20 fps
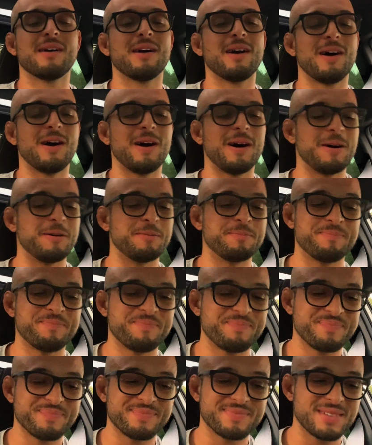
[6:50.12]
um,
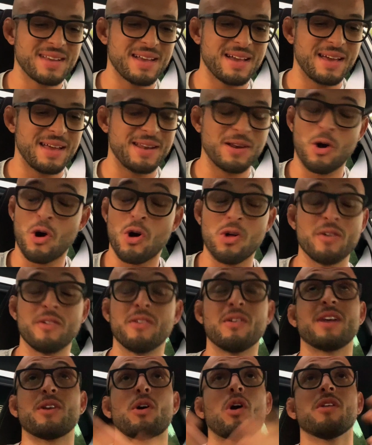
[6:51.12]
and, all,
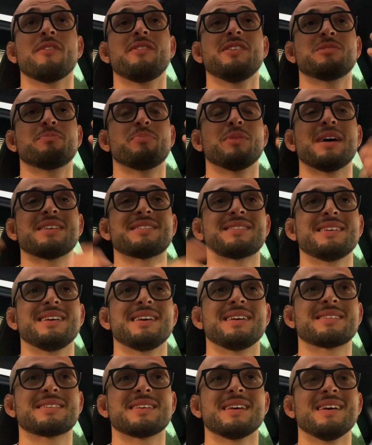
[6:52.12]
and all of his
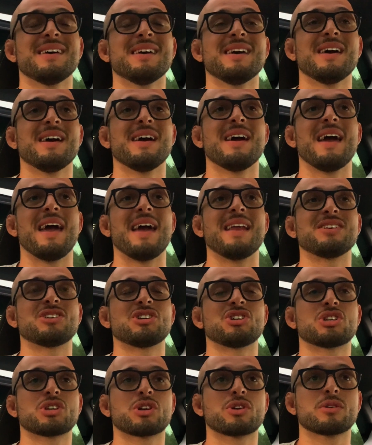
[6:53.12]
blessings. And it
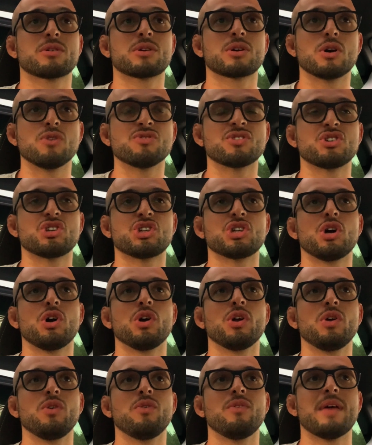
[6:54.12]
just goes to show
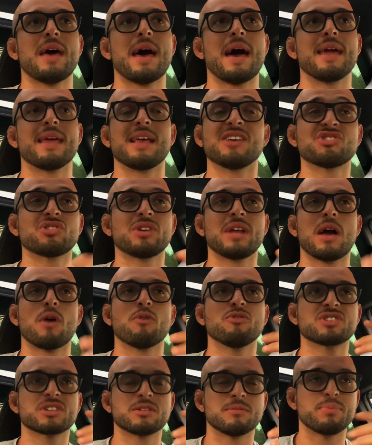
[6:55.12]
you that yesterday I
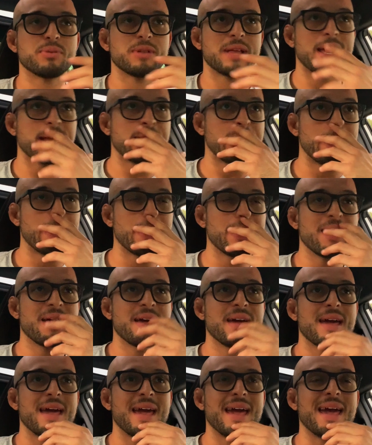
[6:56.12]
was complaining
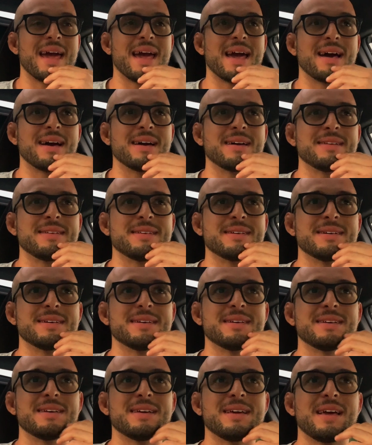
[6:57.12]
and
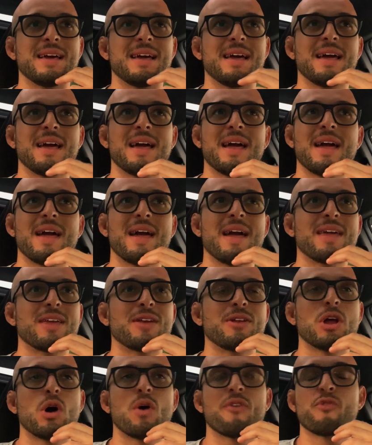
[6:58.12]

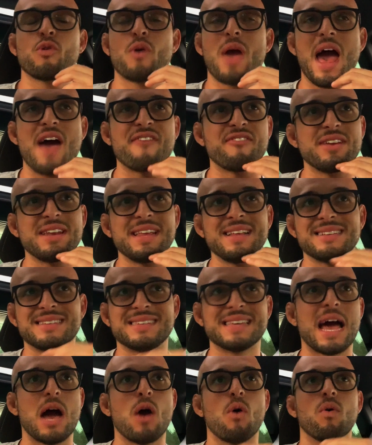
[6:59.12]
you know, if you have any
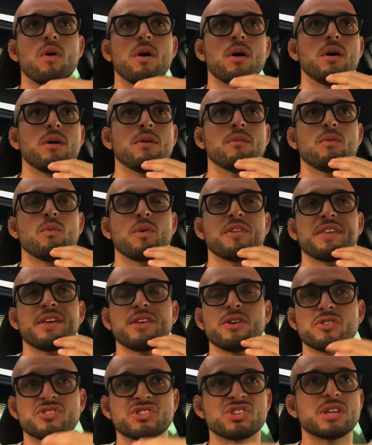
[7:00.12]
doubt
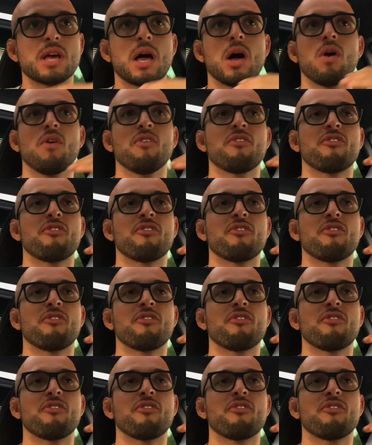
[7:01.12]
within yourself